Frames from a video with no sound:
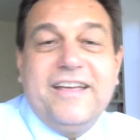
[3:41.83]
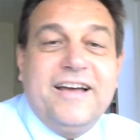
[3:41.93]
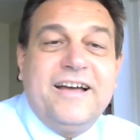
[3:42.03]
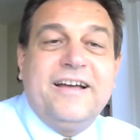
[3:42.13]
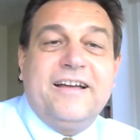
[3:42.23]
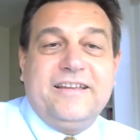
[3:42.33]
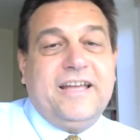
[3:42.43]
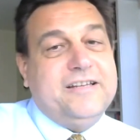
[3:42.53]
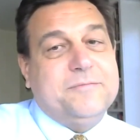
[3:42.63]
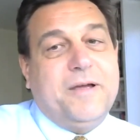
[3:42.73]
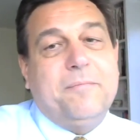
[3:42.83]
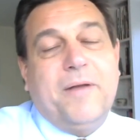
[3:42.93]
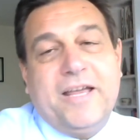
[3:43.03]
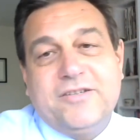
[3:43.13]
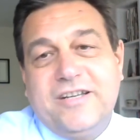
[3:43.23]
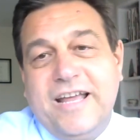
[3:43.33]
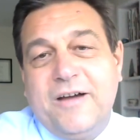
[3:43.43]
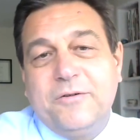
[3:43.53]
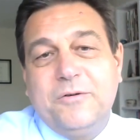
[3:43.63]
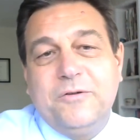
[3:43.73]
Uh, again, it's my pleasure
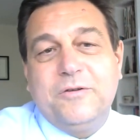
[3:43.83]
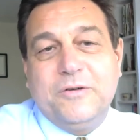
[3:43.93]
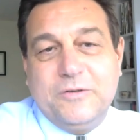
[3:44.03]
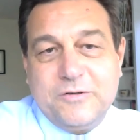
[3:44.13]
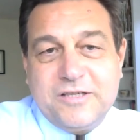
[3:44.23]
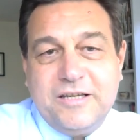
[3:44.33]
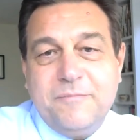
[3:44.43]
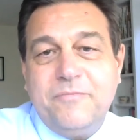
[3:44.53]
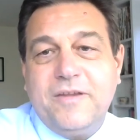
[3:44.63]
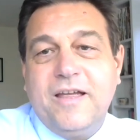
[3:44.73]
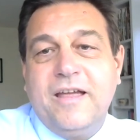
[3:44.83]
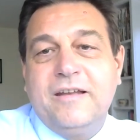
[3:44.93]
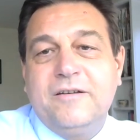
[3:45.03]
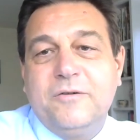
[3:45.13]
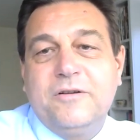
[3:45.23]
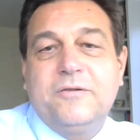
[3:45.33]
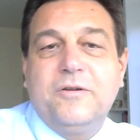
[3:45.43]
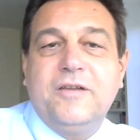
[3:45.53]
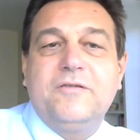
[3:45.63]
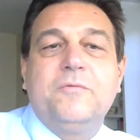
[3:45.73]
now to introduce him and to,
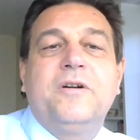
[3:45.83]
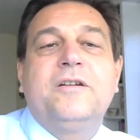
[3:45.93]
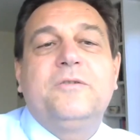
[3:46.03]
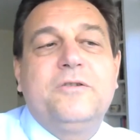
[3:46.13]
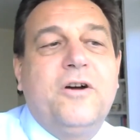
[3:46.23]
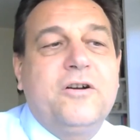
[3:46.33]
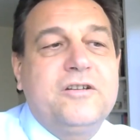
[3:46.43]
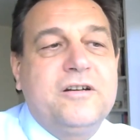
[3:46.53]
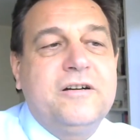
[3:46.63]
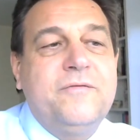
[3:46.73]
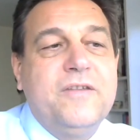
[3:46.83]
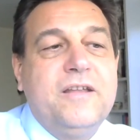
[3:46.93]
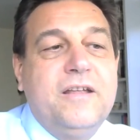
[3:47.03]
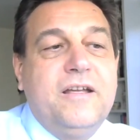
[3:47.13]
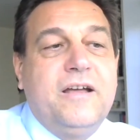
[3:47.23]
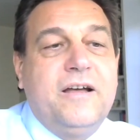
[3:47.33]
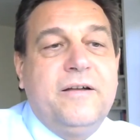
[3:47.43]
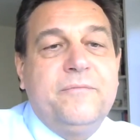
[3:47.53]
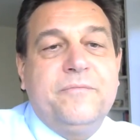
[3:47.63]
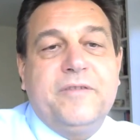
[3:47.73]
to give the word to Dr.
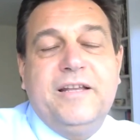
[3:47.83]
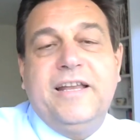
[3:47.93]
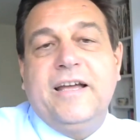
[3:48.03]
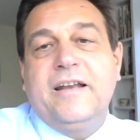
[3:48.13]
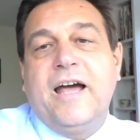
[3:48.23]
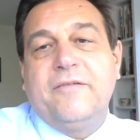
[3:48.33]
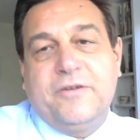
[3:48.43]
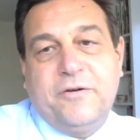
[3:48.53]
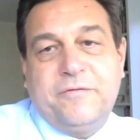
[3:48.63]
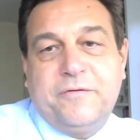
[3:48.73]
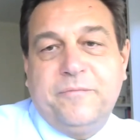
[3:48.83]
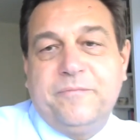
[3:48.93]
Um, Ilian Ivanov.